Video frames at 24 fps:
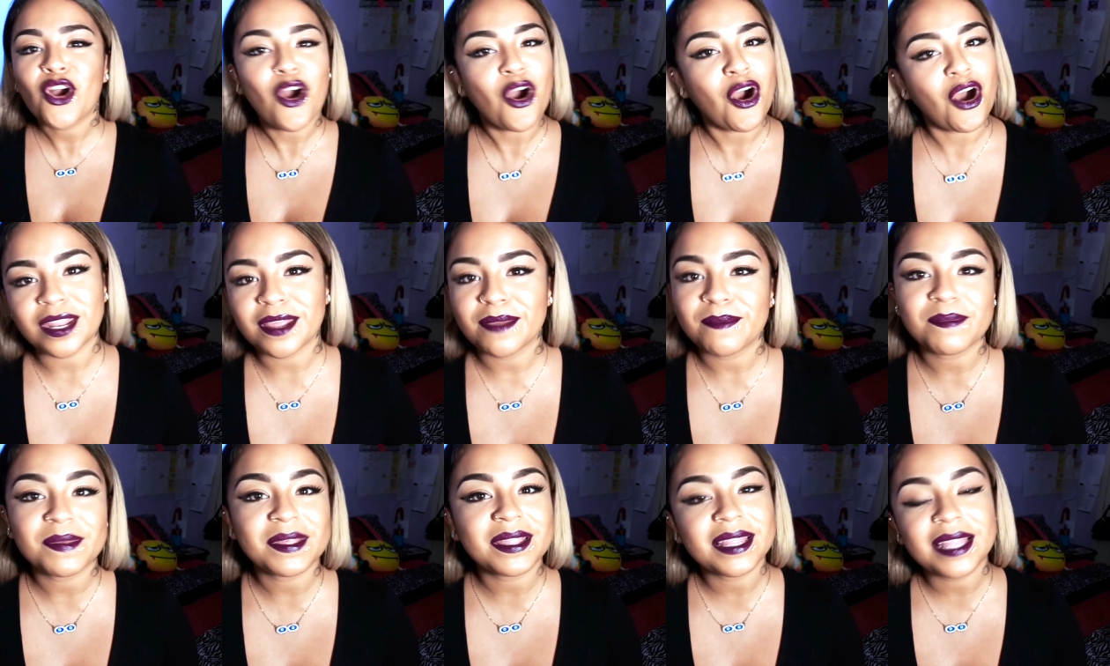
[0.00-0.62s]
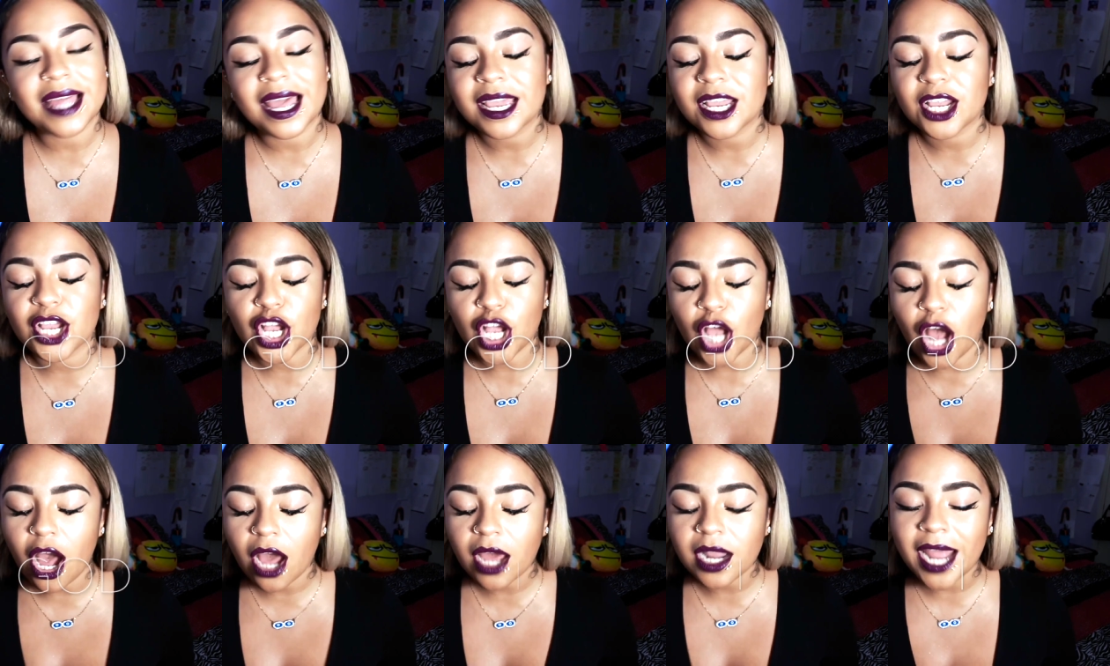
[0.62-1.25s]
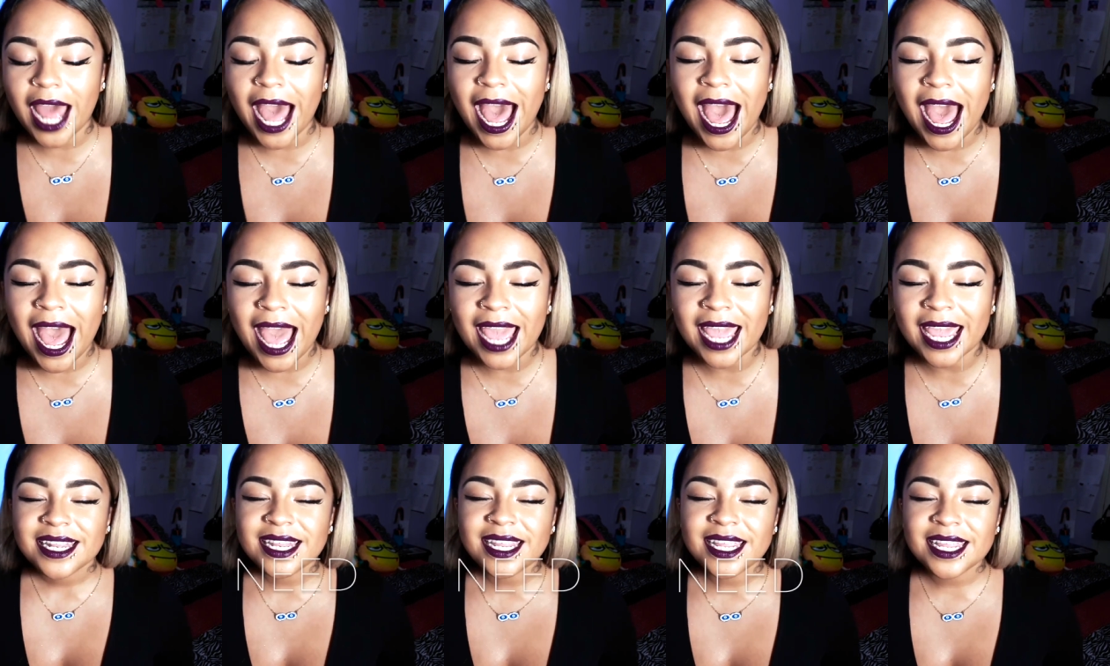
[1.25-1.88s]
God and be like, God,
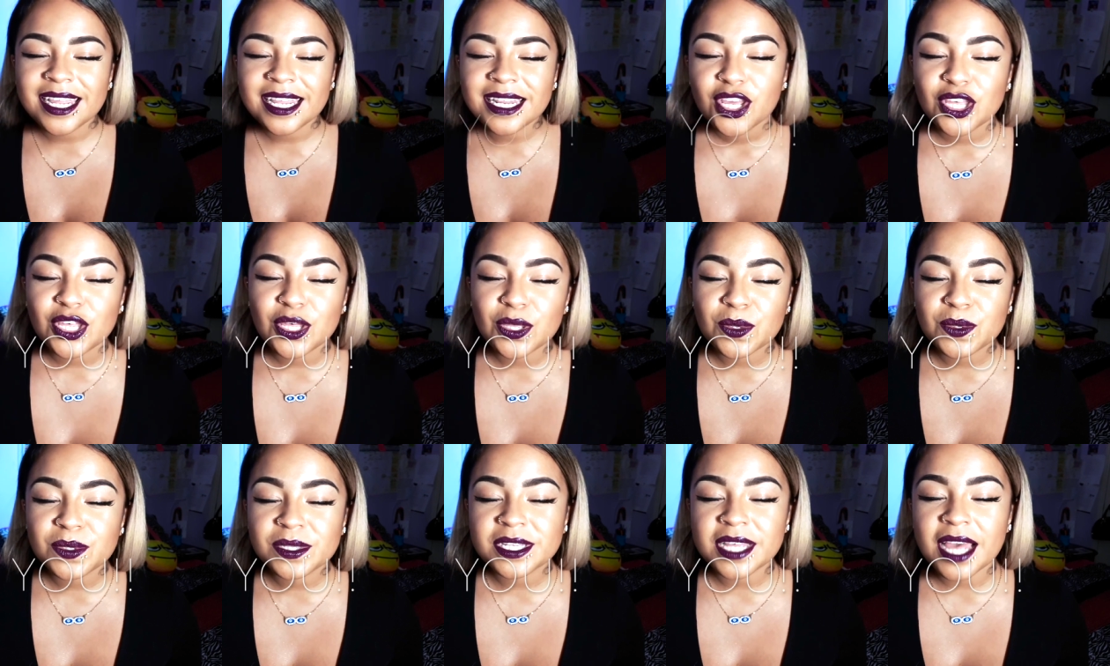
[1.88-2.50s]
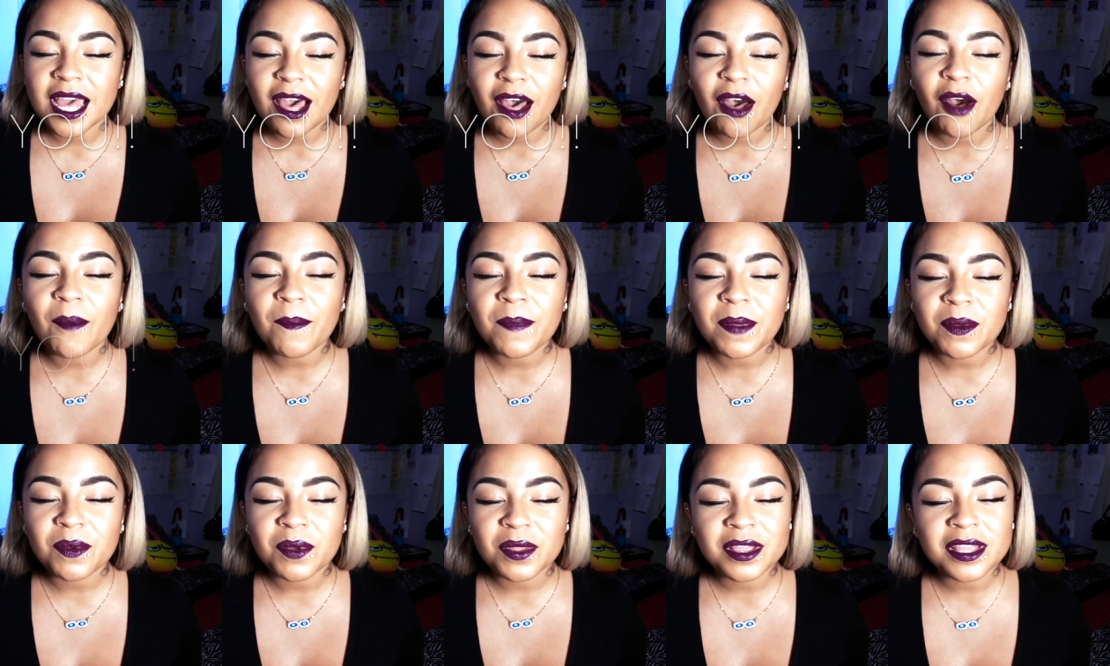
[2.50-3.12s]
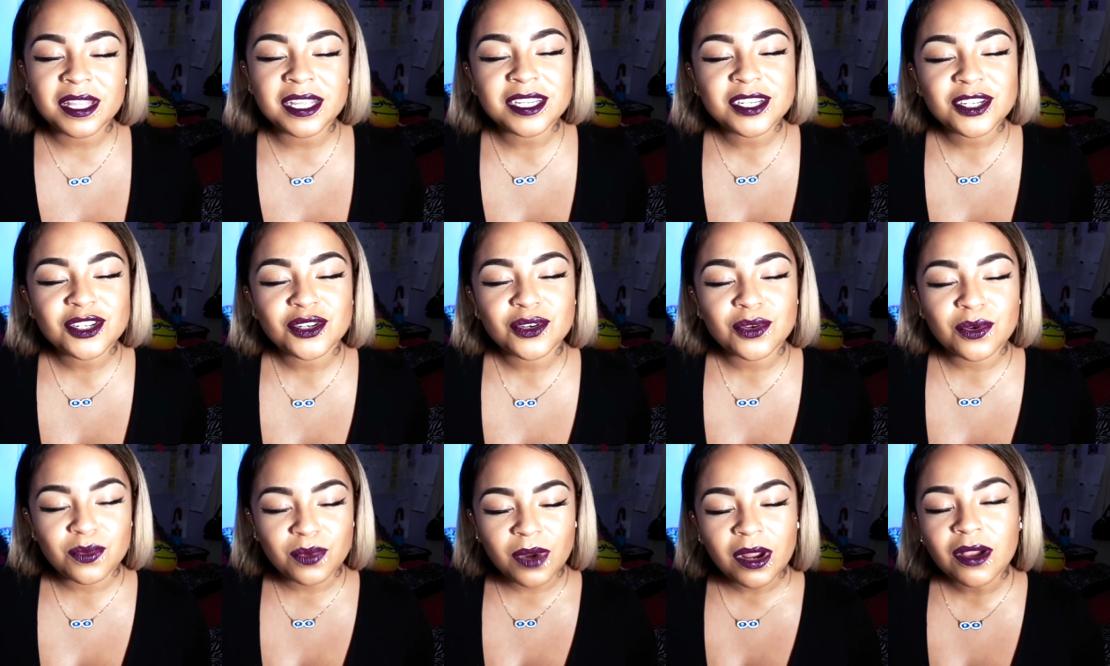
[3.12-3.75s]
I need you to help me with this
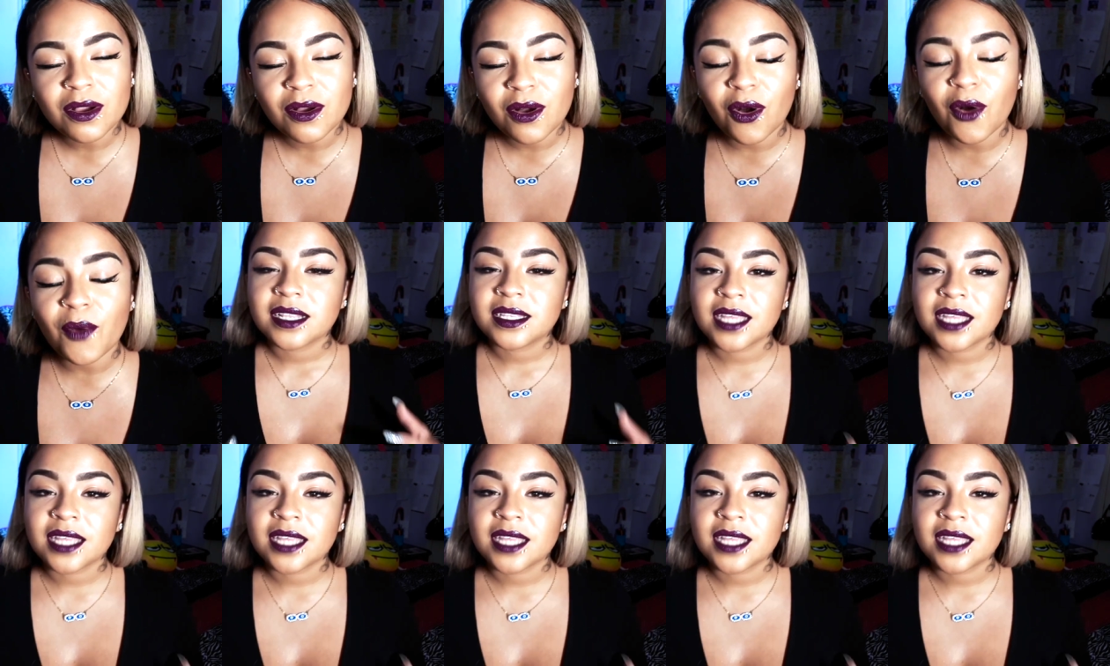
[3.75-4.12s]
struggle,